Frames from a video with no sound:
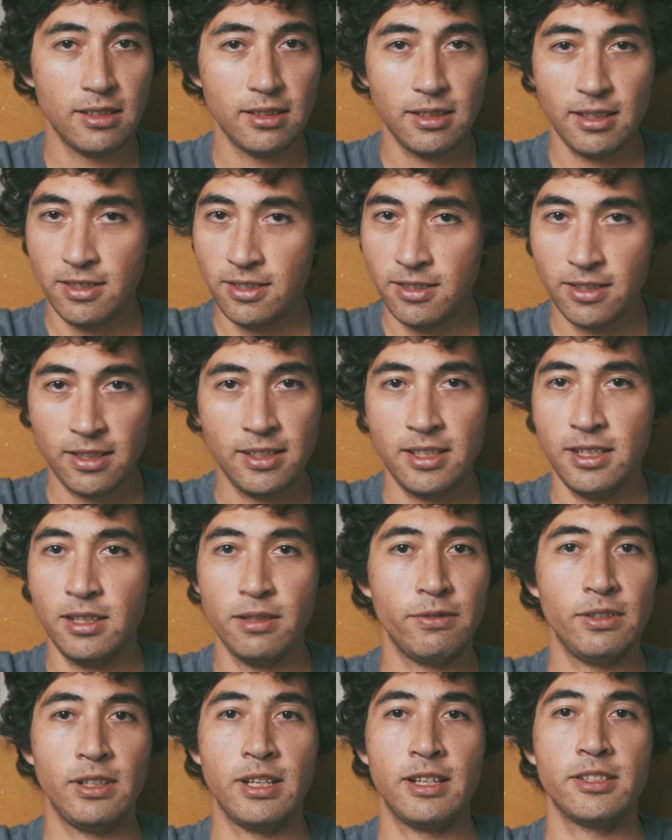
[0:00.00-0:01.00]
This is
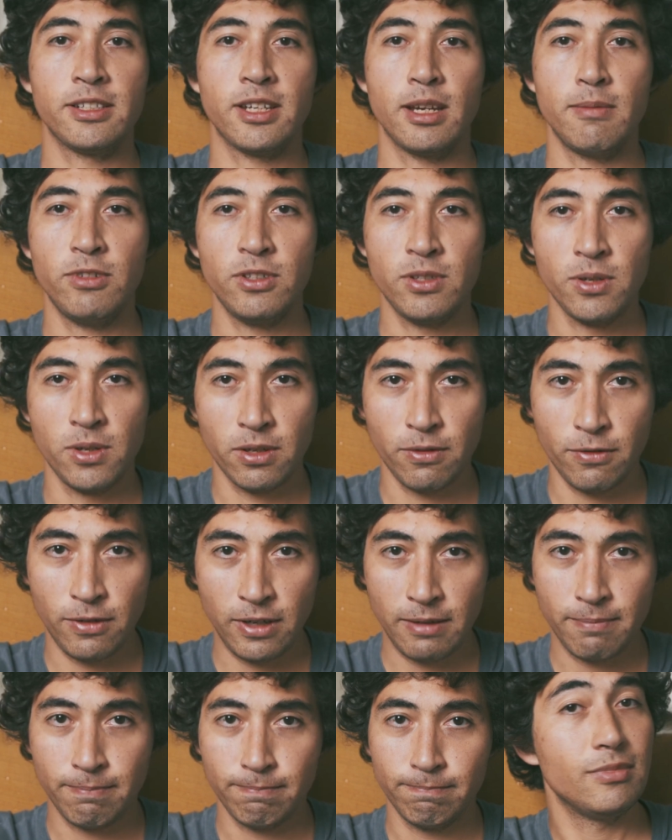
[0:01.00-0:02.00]
ideal for landscape
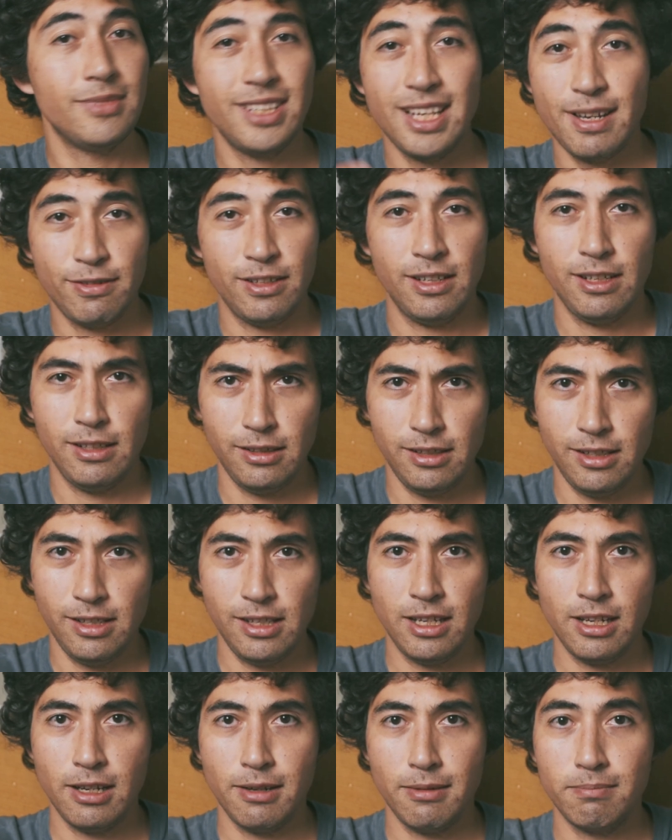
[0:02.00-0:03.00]
photography. Definitely
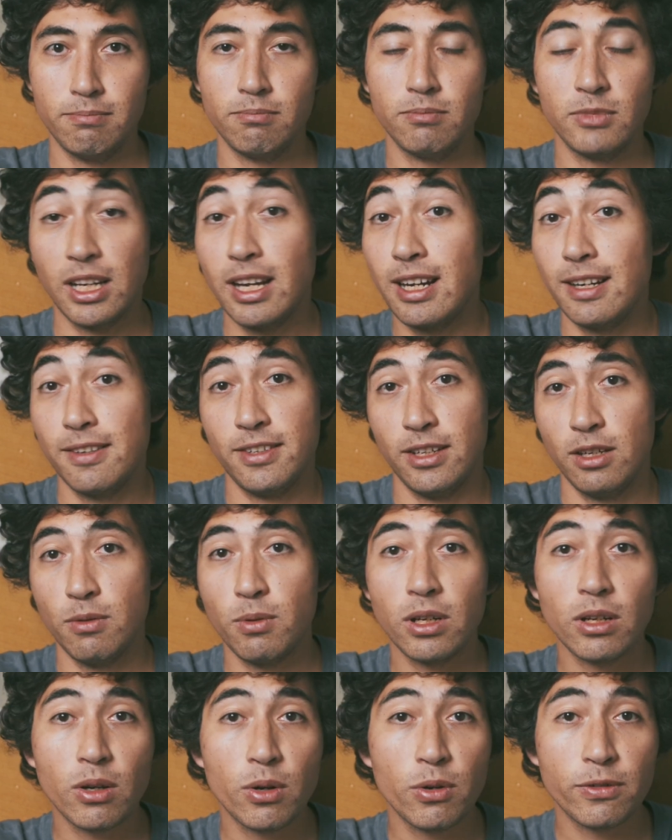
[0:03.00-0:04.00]
the kind of thing you
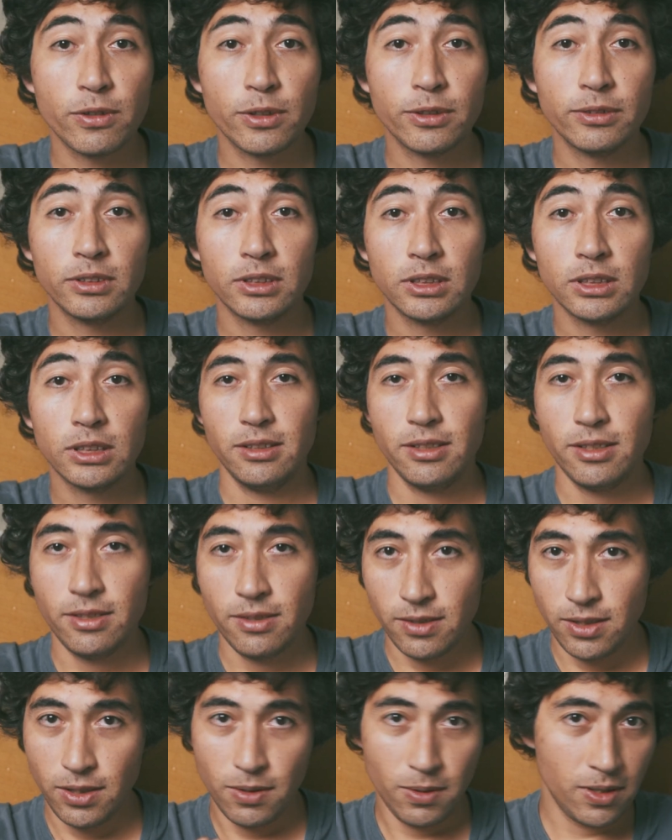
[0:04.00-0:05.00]
want to go for.
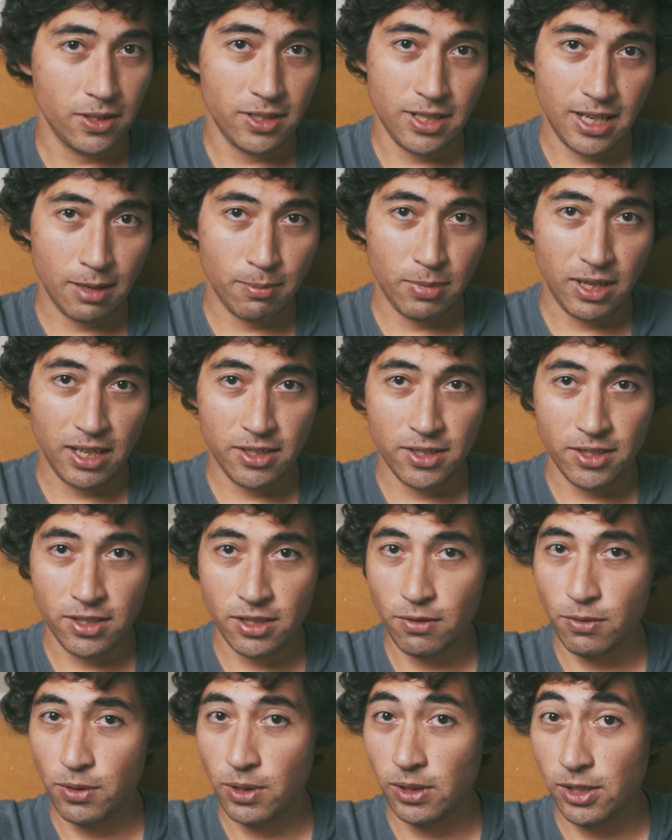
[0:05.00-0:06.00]
Do you want to take
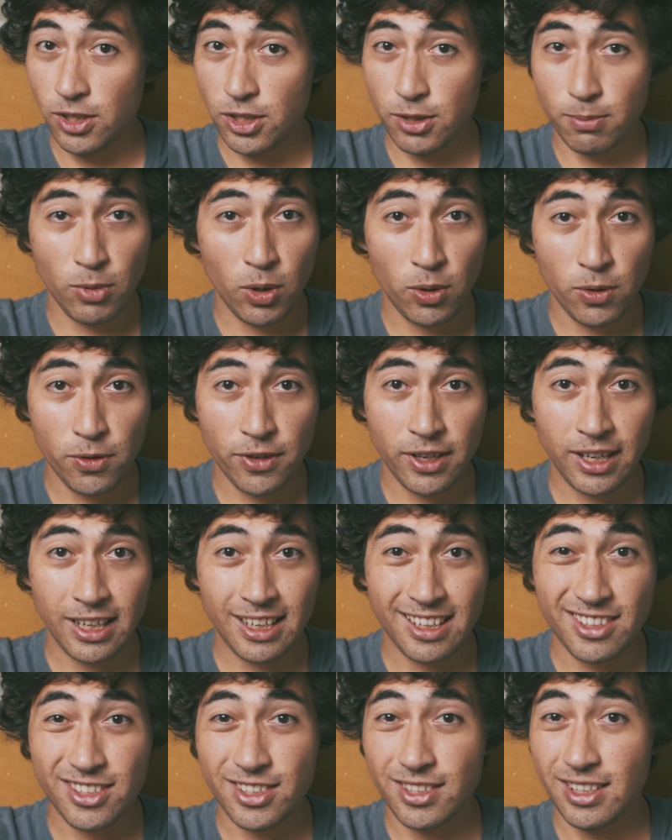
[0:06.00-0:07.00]
pictures of really small
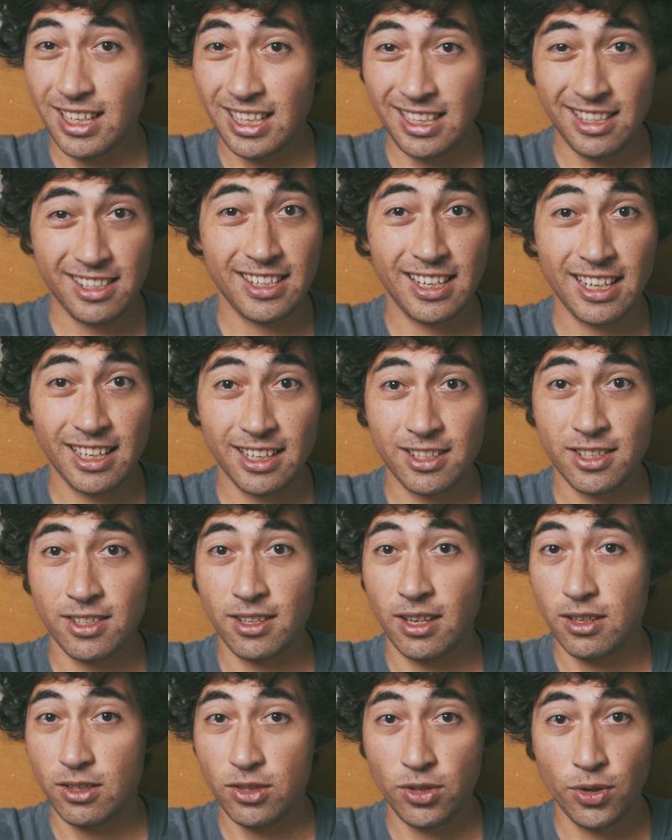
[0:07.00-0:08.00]
things?
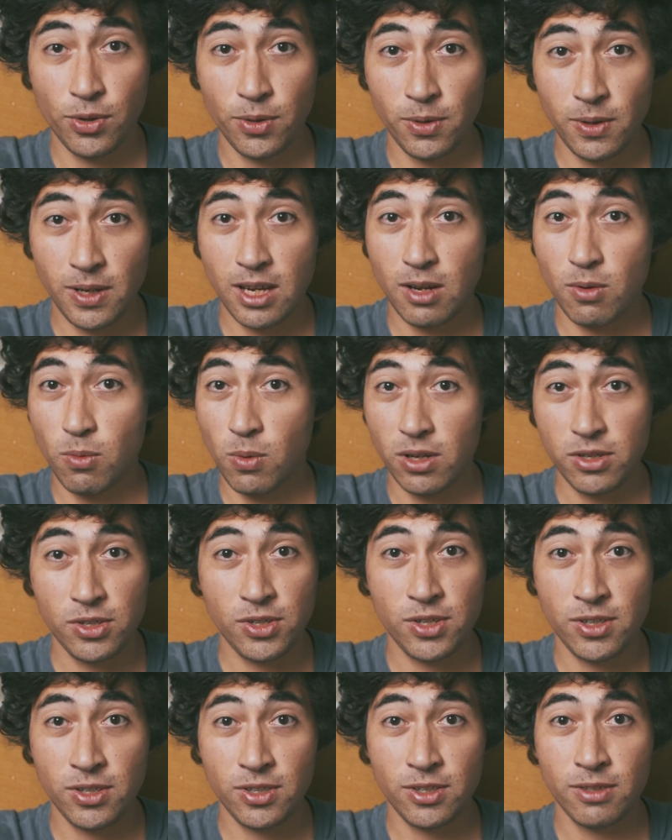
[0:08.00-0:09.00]
Insects, jewelry,
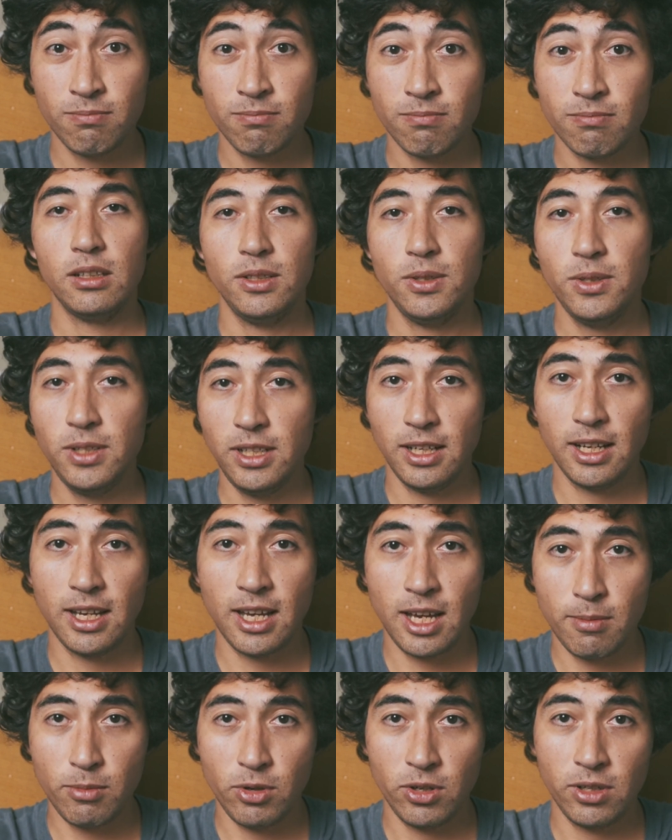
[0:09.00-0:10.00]
watches? You need a
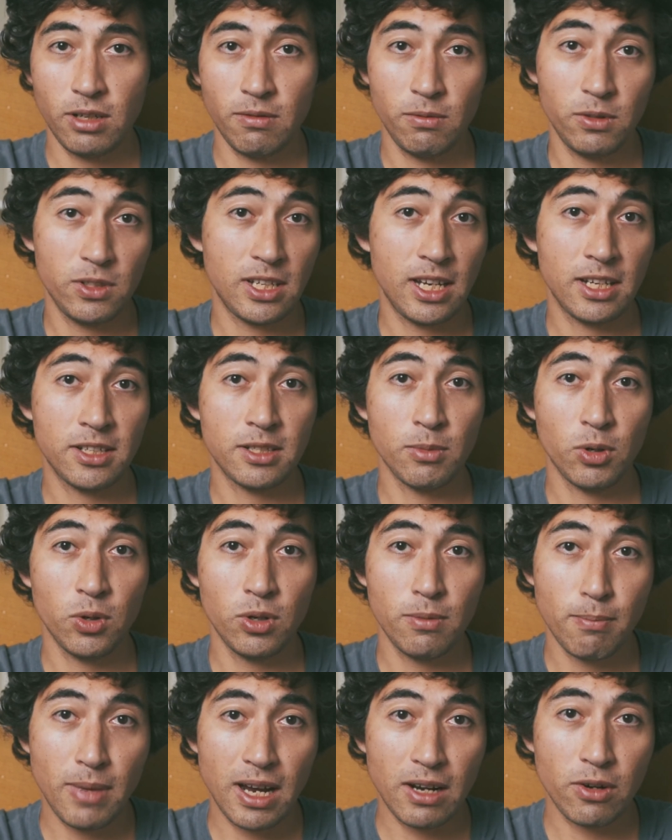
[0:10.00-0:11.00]
camera that will take some
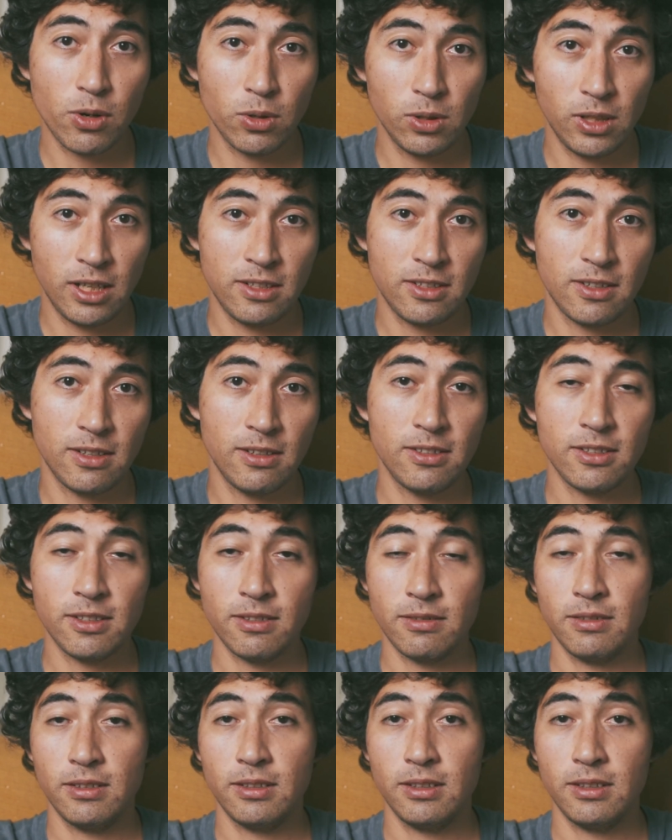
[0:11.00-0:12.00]
good macro lenses.